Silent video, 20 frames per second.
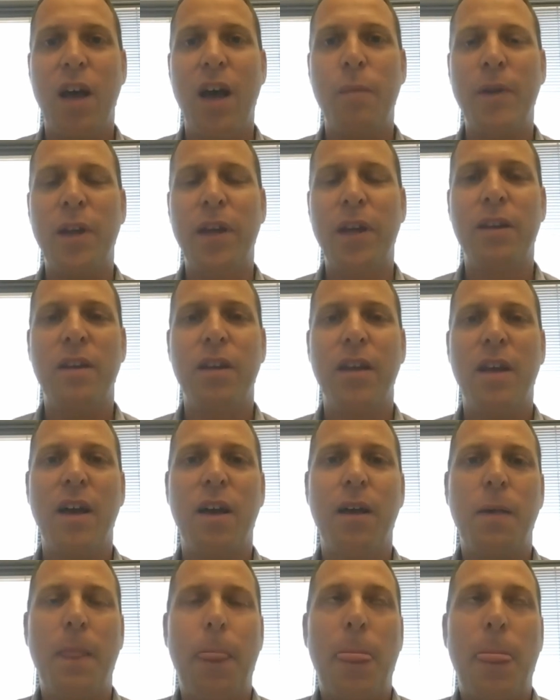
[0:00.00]
I mean,
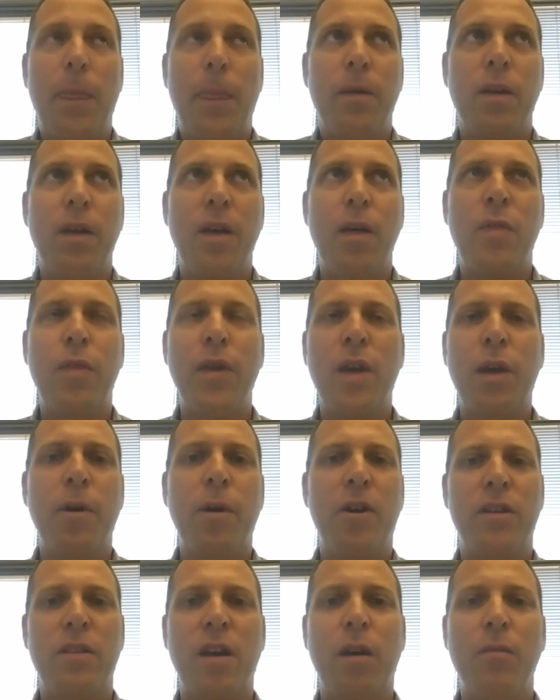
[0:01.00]
think
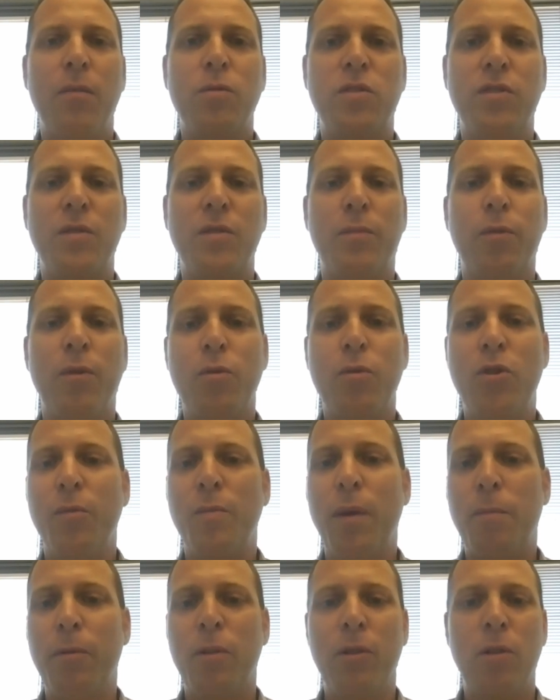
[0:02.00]
about it. I was approaching
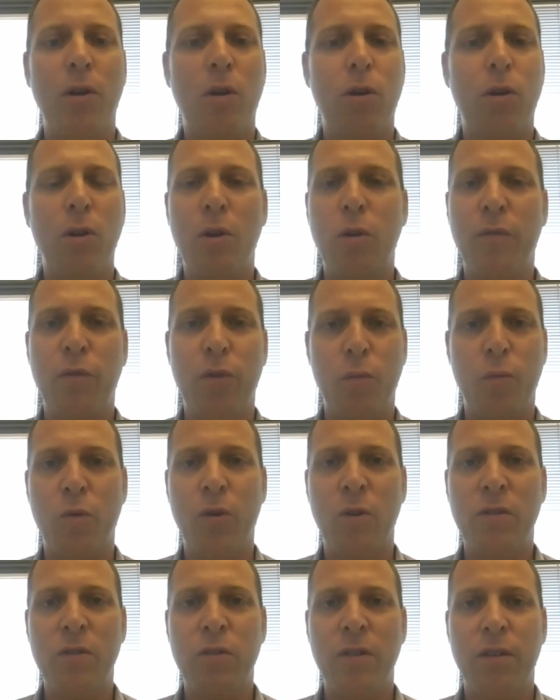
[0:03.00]
people all over the
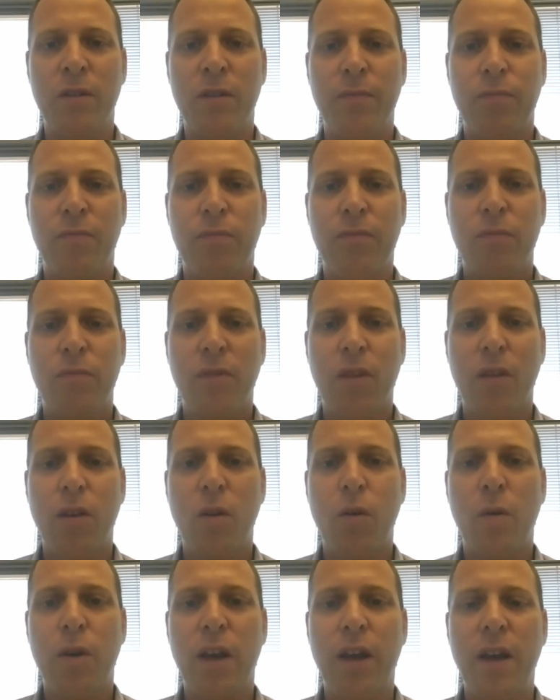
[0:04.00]
world.
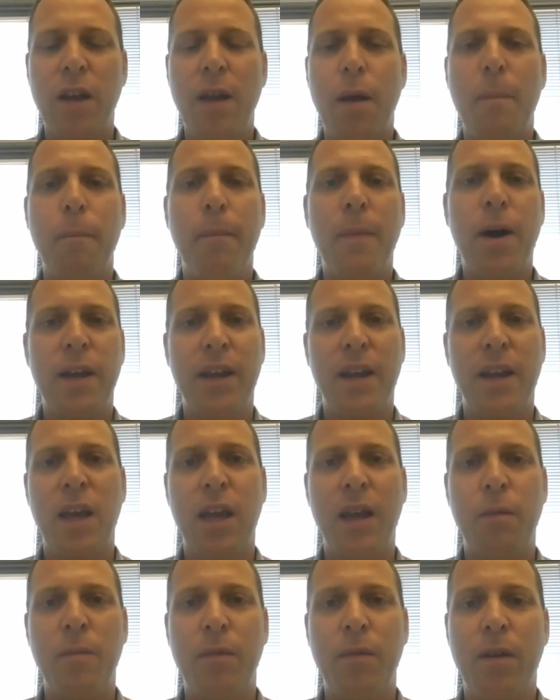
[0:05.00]
Okay. My
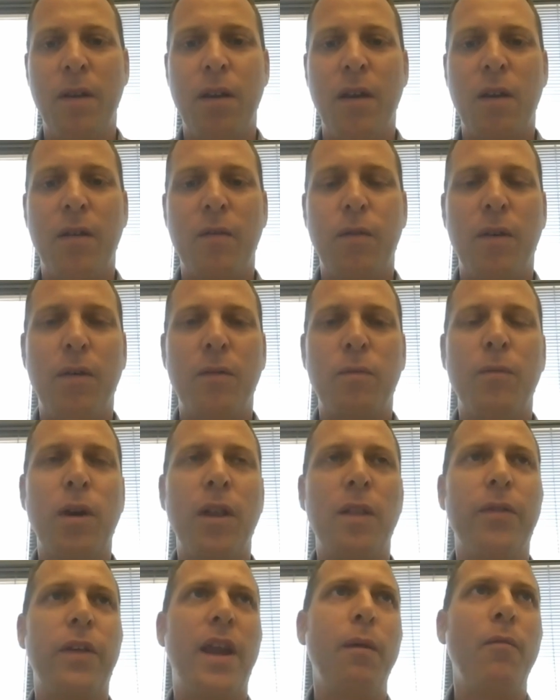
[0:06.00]
name,
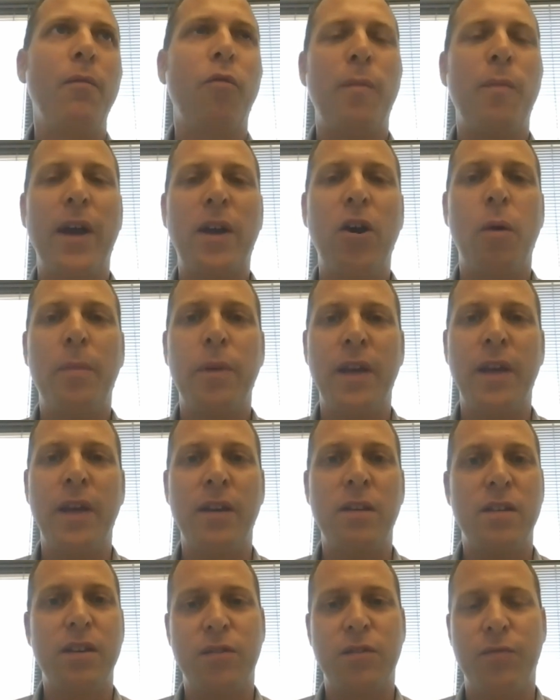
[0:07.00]
well, the name of my company
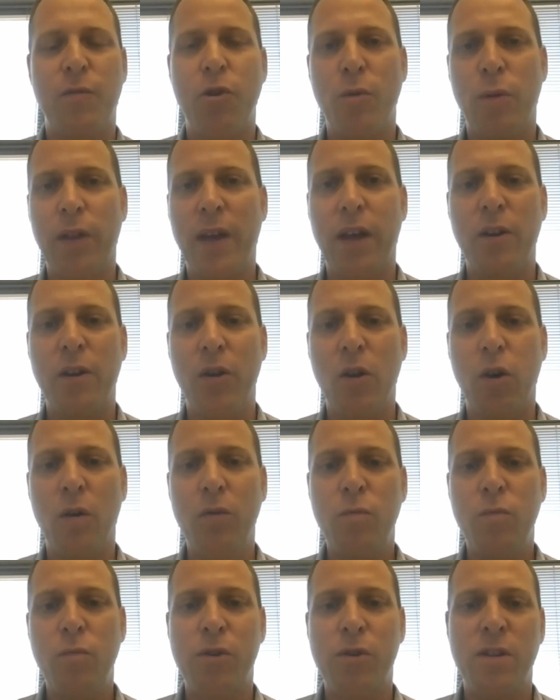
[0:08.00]
is virtually
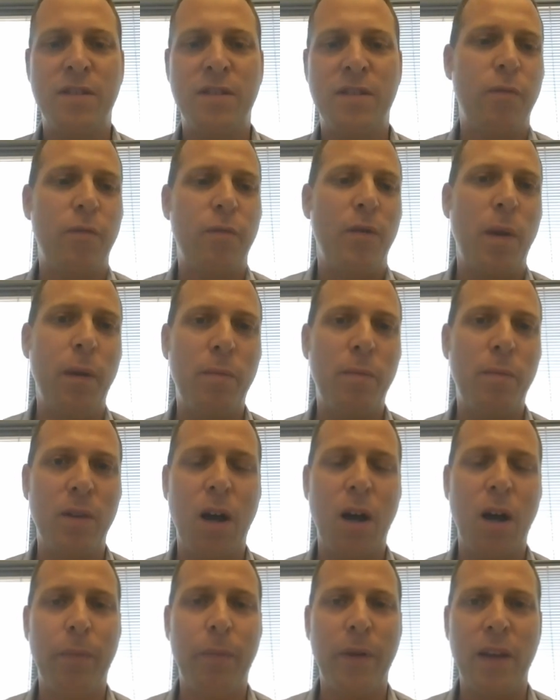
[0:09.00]
unknown. We're a 7-people
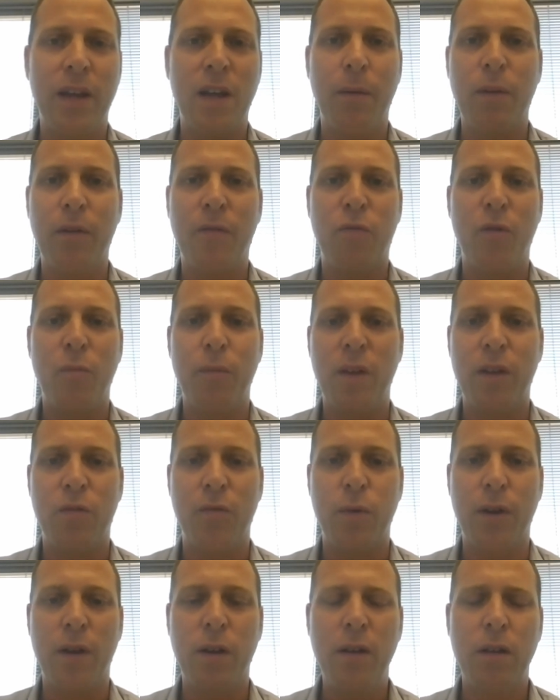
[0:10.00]
company coming from
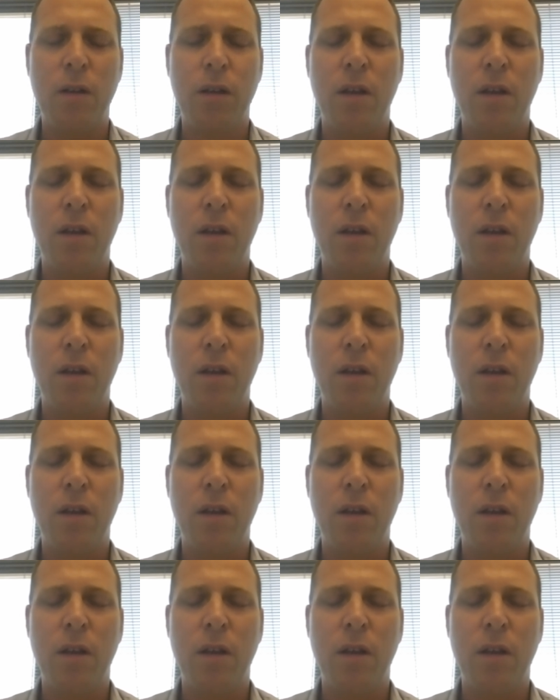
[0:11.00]
Israel.